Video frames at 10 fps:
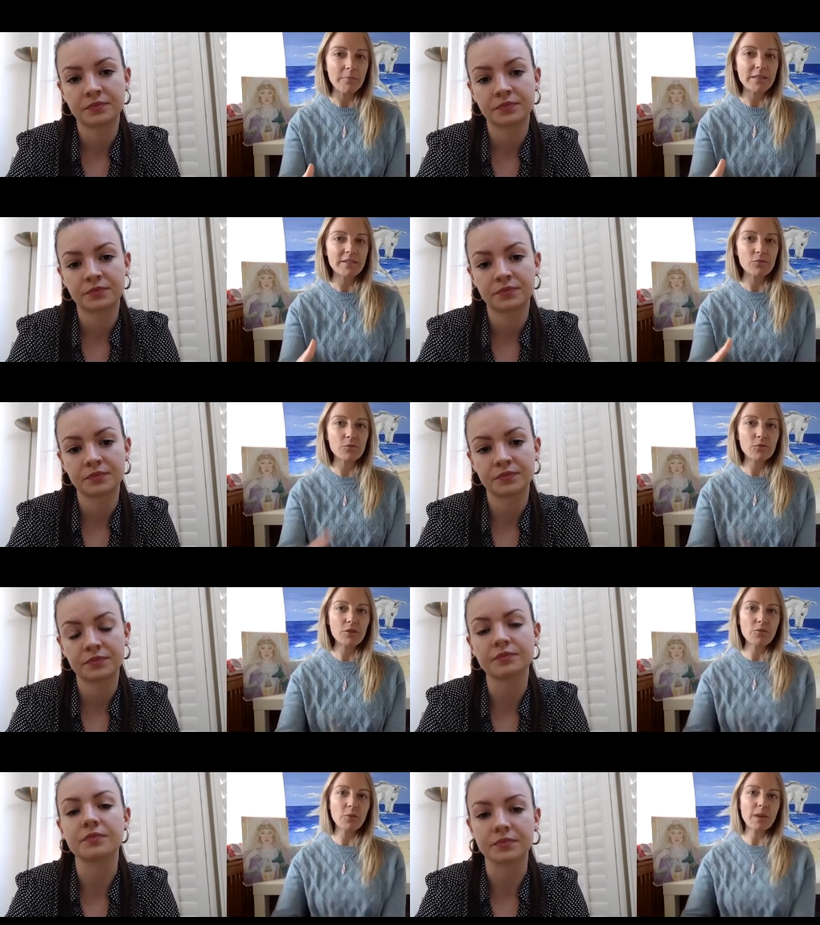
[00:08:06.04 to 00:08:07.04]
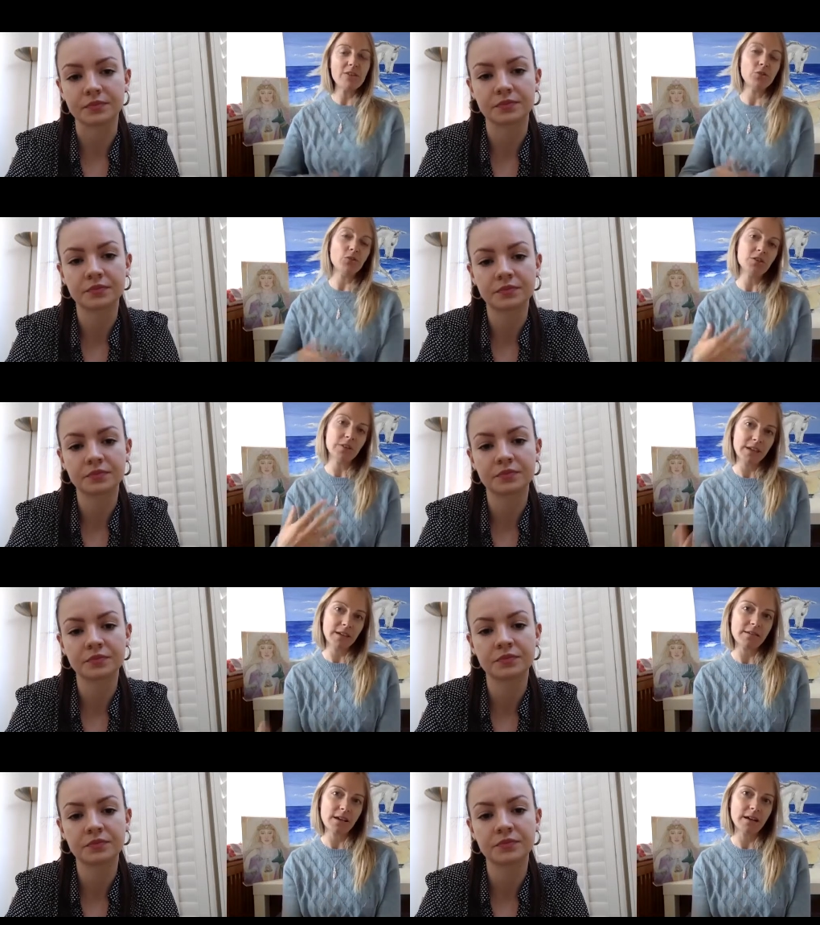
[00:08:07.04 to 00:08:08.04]
Speaker 1: but there's also the way you're looking
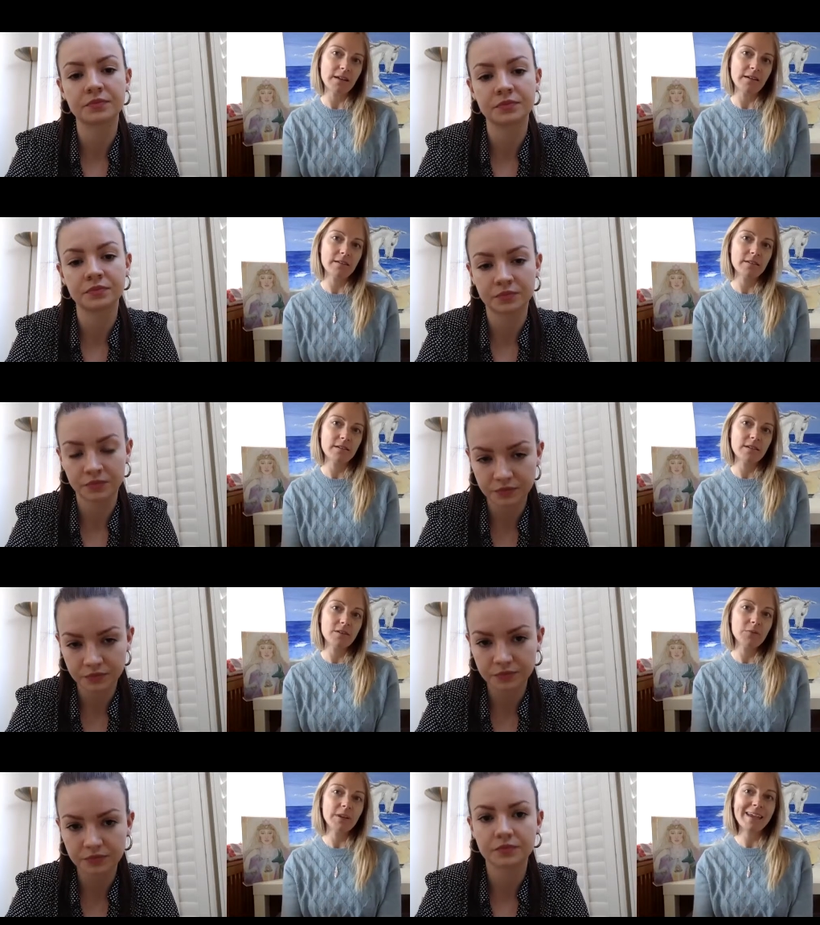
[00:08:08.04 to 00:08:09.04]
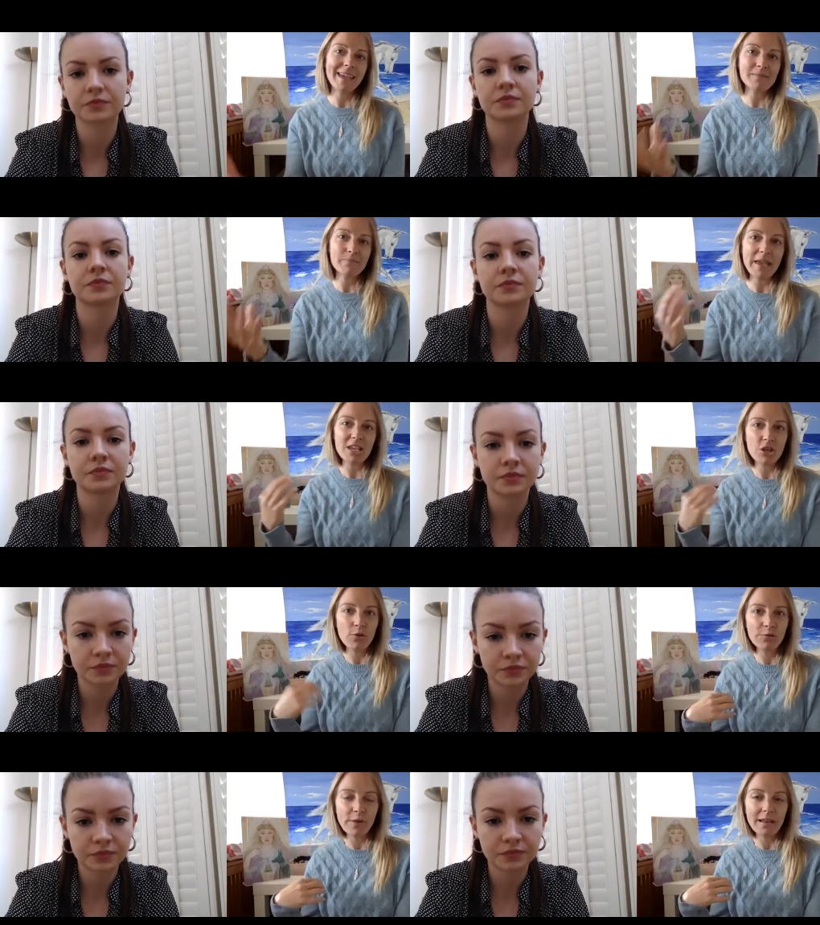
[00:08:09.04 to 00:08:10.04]
at the colour would I guess make you
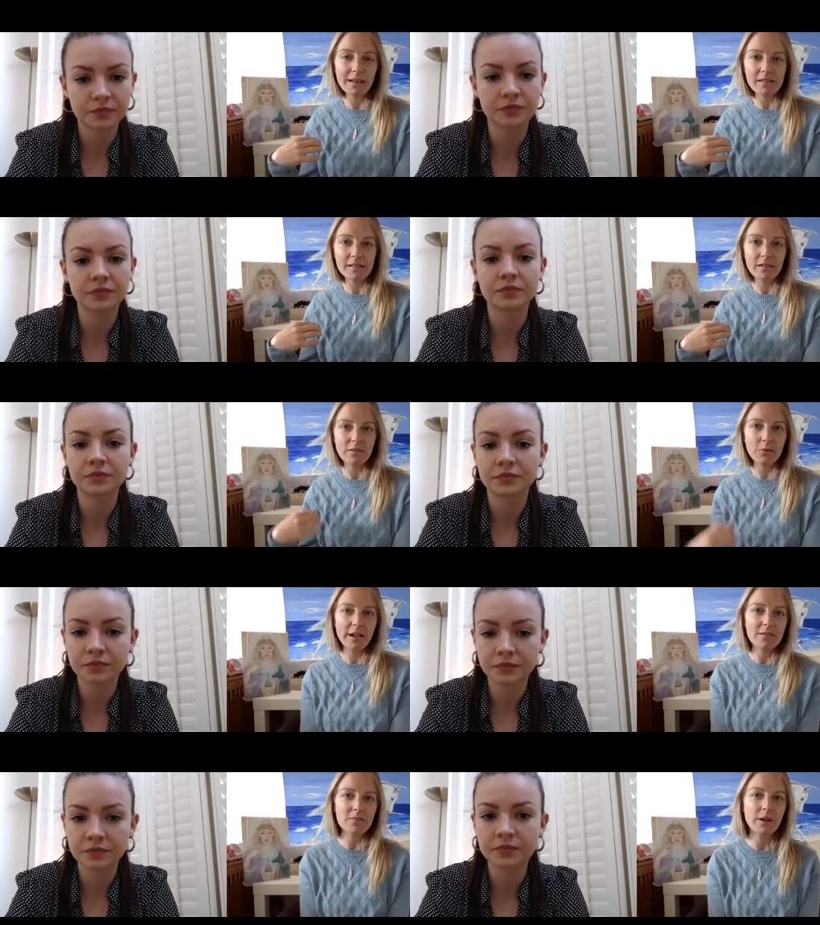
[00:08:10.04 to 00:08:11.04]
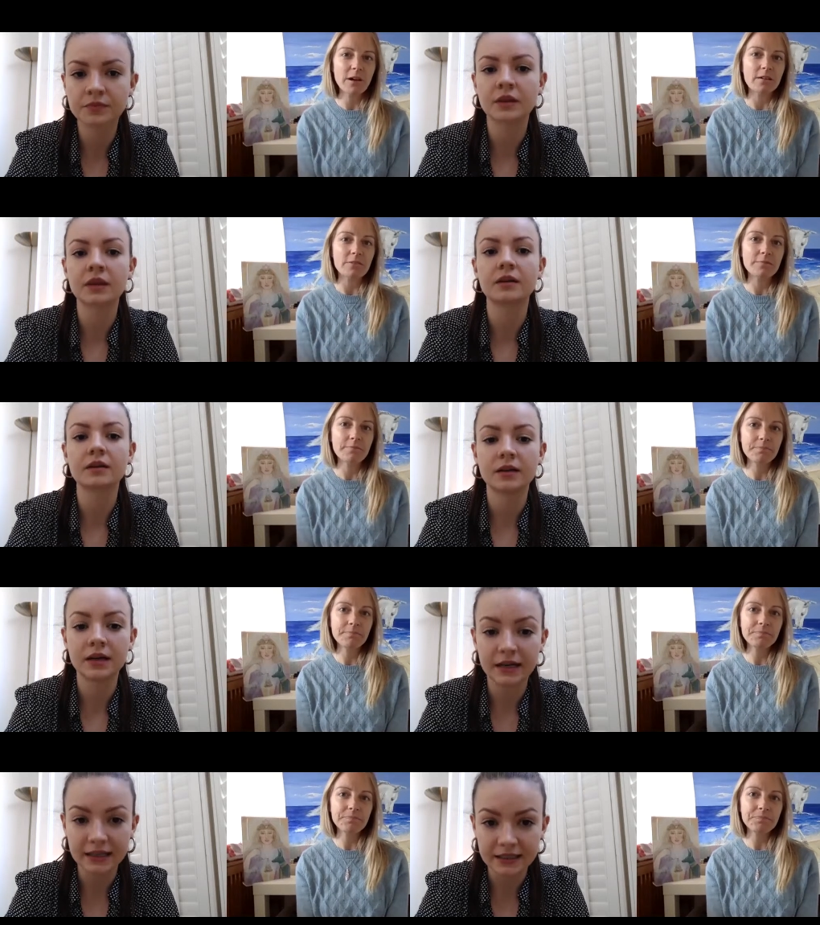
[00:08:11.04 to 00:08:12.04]
feel a certain way as well.
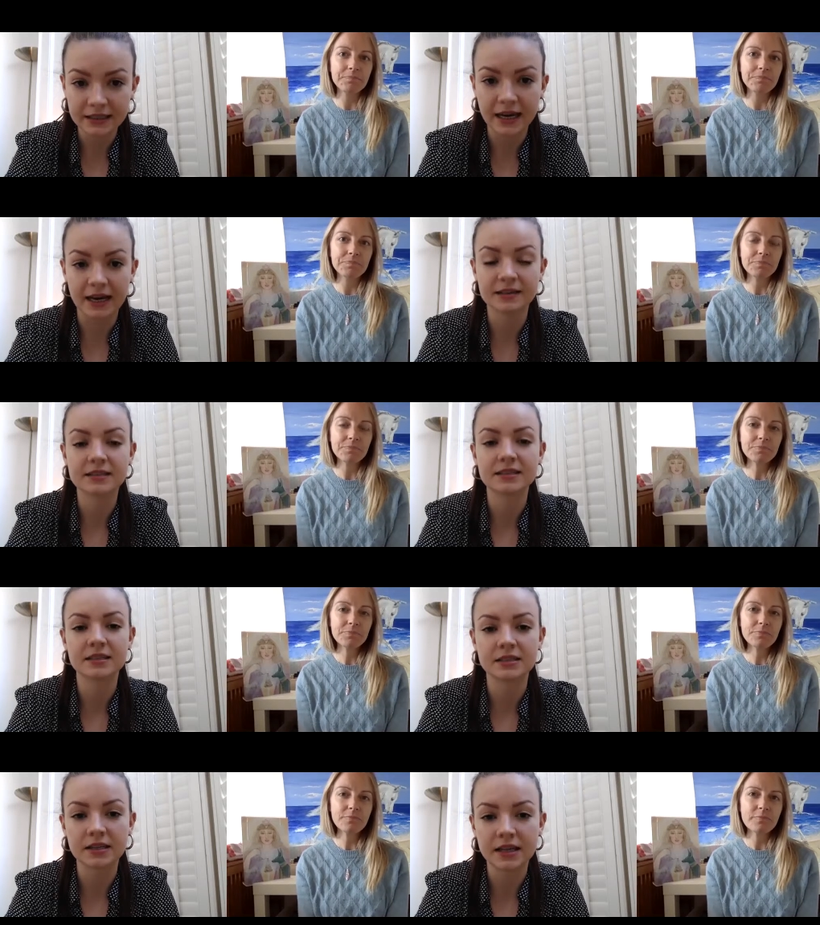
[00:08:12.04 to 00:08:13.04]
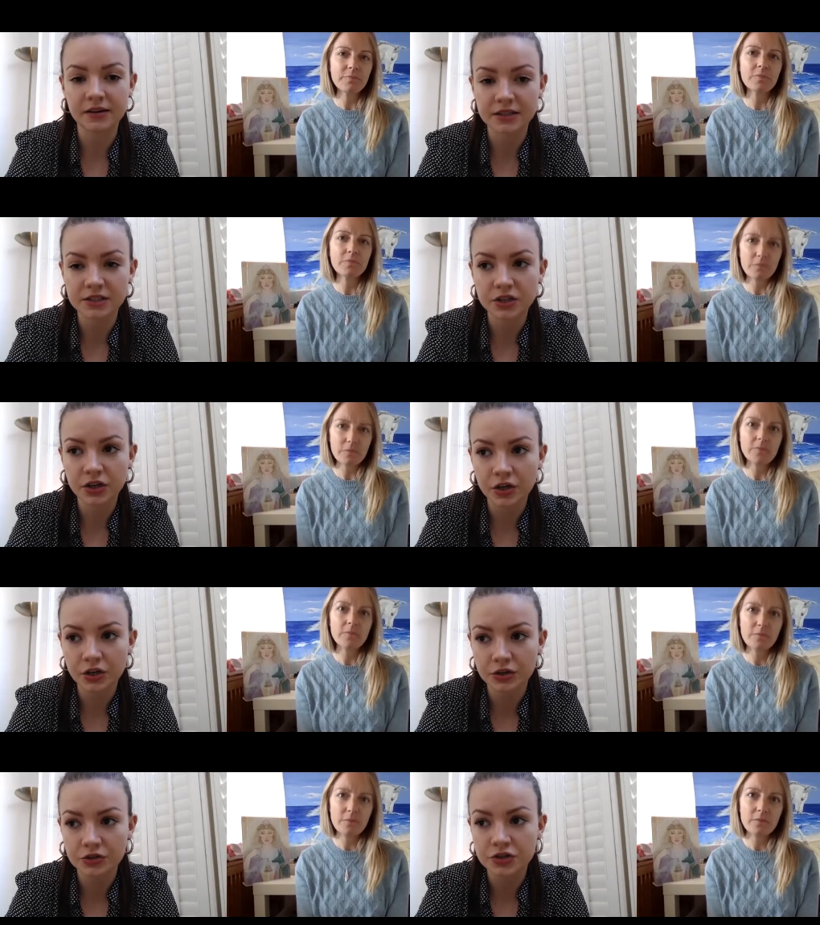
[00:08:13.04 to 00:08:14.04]
Speaker 2: Yes. So there is
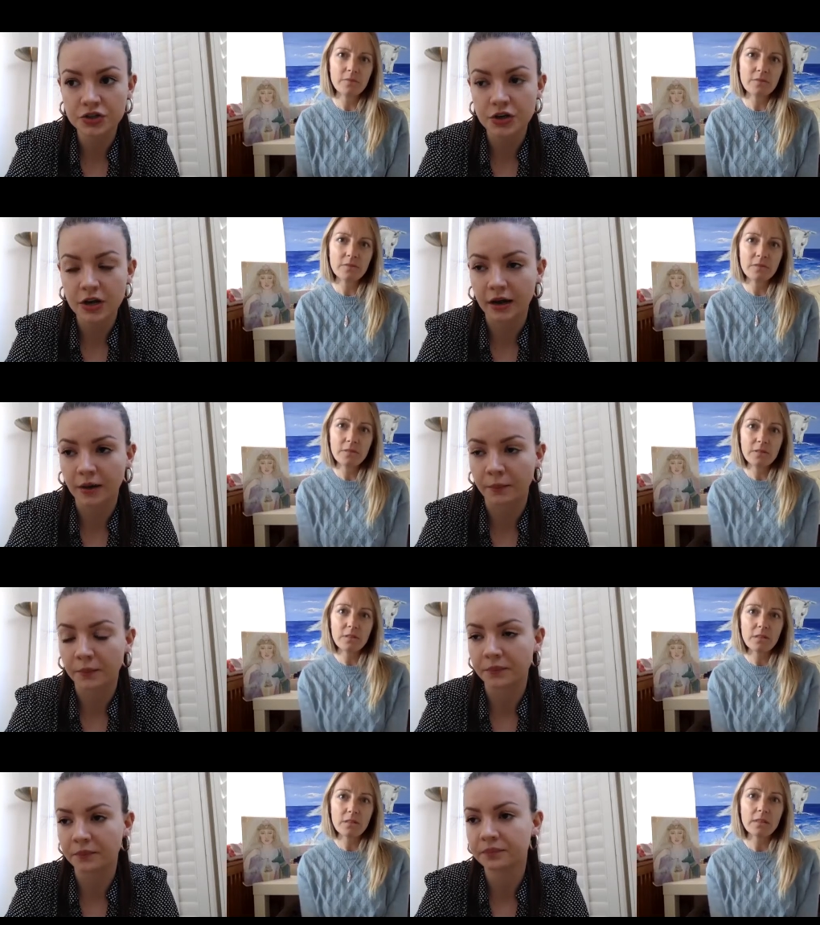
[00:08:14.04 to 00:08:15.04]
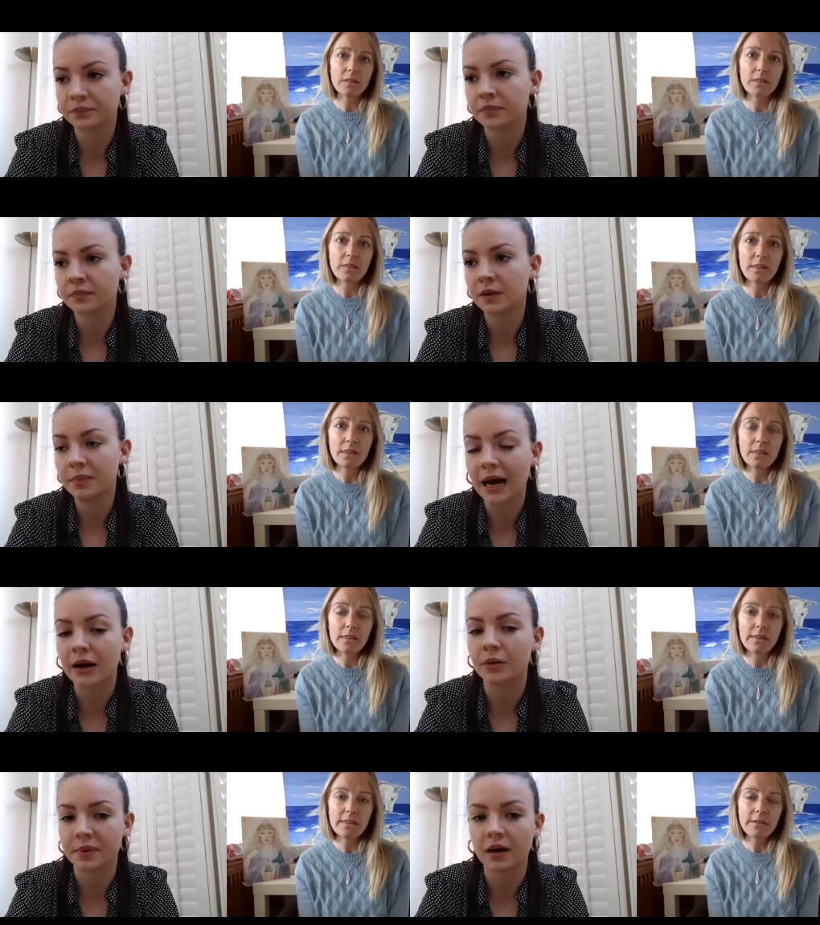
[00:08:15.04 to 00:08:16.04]
huge um, power
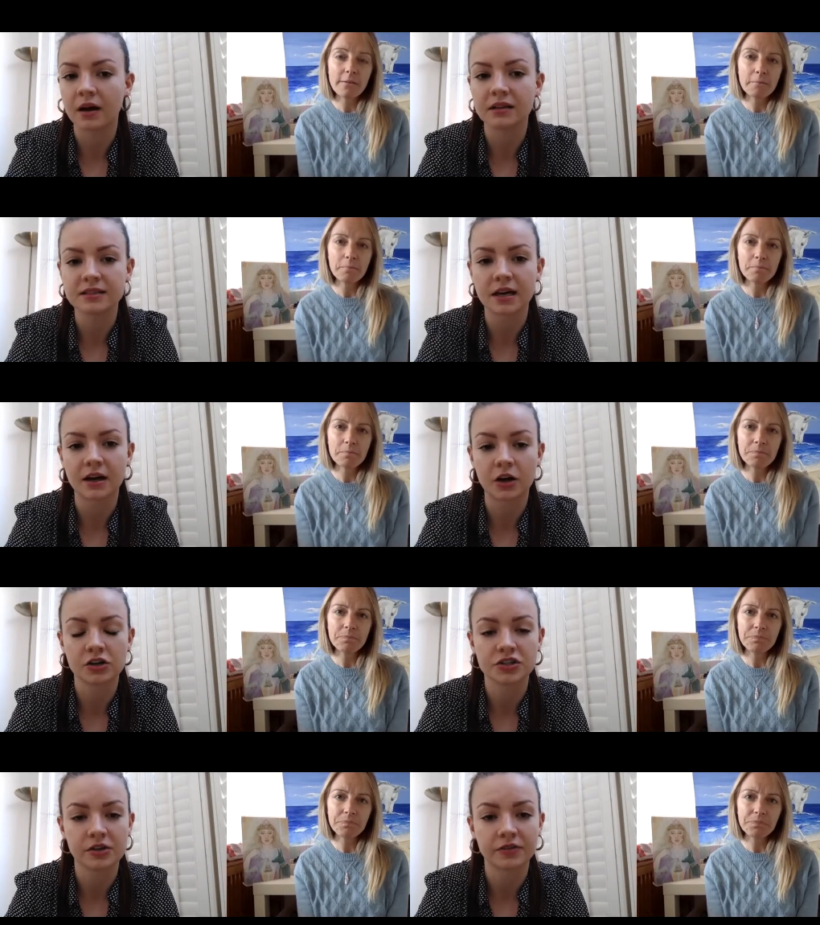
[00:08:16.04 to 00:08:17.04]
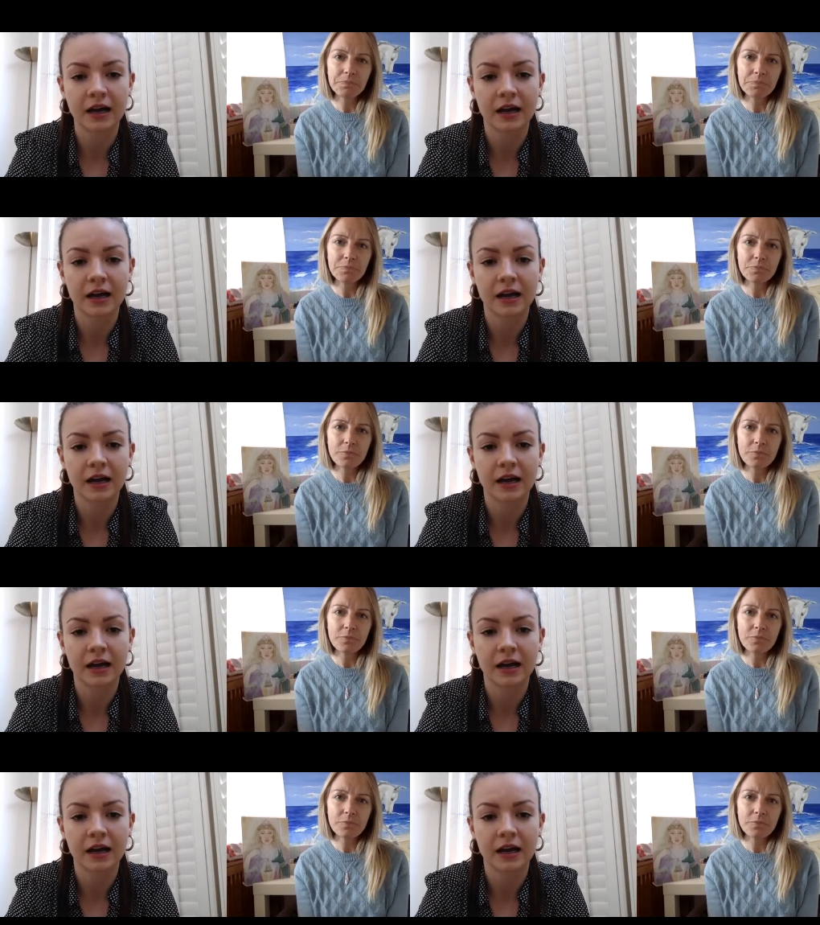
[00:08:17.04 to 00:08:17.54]
behind the psychology of colour